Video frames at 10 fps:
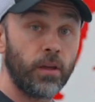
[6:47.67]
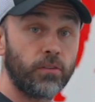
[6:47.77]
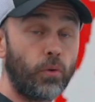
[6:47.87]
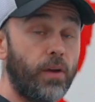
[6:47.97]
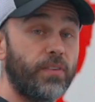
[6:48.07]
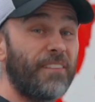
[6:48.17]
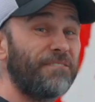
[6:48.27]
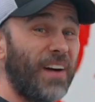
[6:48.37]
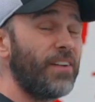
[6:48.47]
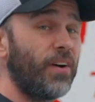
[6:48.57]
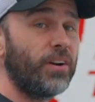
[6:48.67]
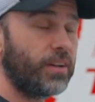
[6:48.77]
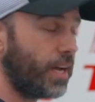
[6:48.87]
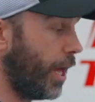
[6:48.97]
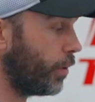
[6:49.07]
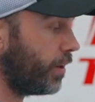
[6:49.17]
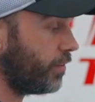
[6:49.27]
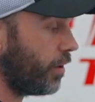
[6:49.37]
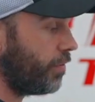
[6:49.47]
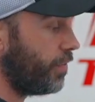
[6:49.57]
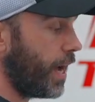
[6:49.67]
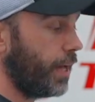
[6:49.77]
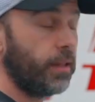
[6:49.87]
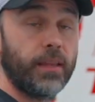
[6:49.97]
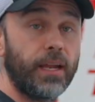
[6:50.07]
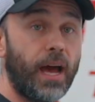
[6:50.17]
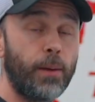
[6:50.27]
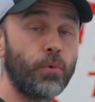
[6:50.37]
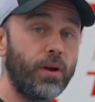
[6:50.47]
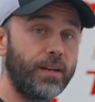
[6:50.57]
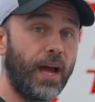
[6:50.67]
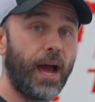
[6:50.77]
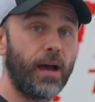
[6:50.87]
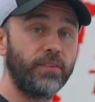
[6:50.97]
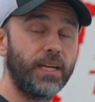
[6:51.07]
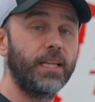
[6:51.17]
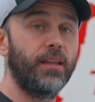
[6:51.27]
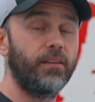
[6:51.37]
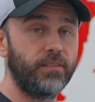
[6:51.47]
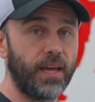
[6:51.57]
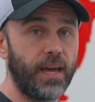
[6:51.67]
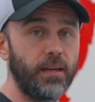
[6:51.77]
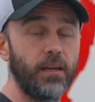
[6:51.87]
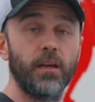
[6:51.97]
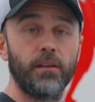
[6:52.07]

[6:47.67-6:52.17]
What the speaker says: So I've got 500 calories of fat that I'm going to have in this day.